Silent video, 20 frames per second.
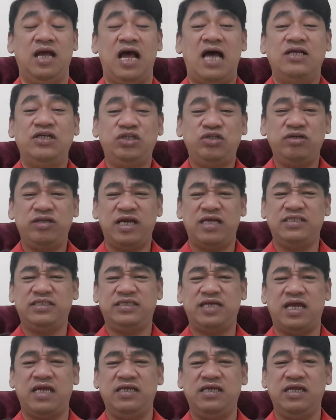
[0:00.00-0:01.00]
I
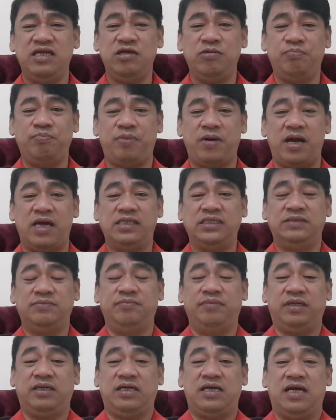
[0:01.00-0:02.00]
say neophyte
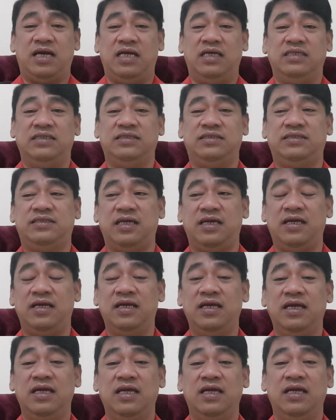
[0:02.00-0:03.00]
because
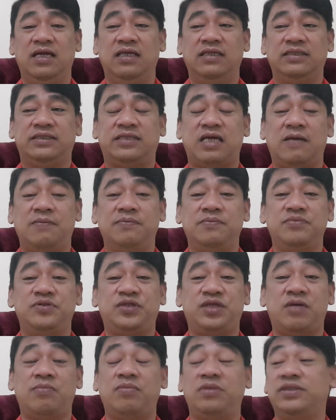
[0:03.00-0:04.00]
some
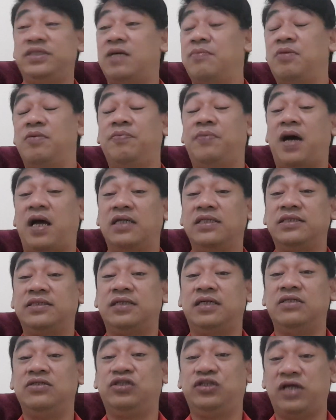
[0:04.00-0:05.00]
of
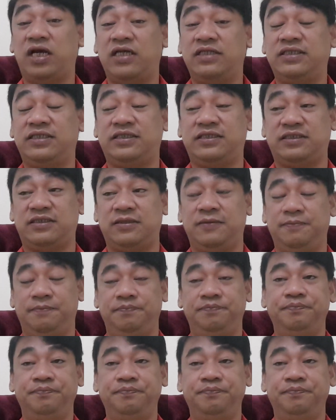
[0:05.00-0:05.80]
us are just